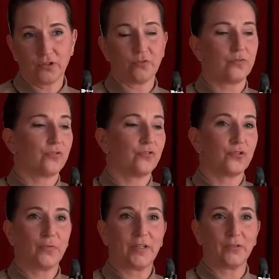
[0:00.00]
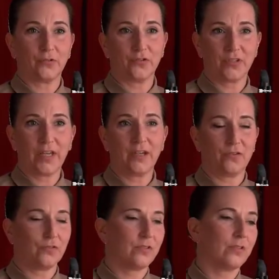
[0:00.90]
tones on just regular
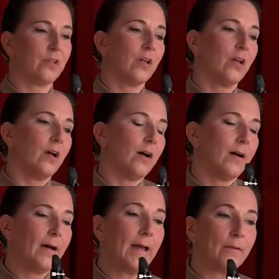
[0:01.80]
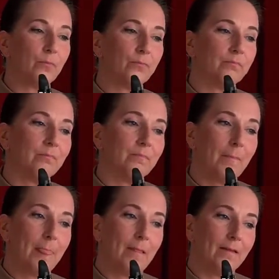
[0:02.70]
scales. And
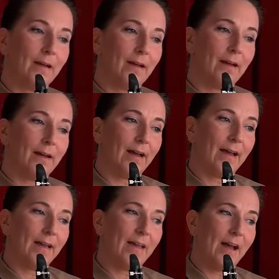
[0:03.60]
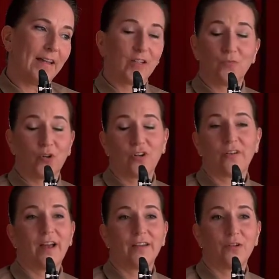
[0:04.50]
I can work on
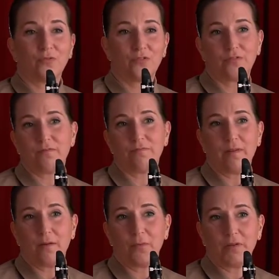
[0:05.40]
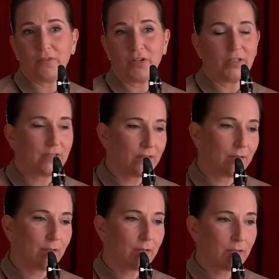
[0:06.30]
high notes that way very
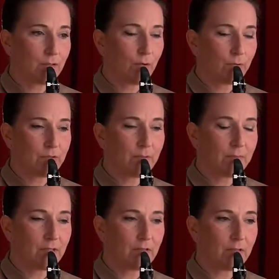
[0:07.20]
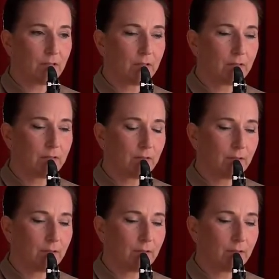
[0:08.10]
easily. So something like...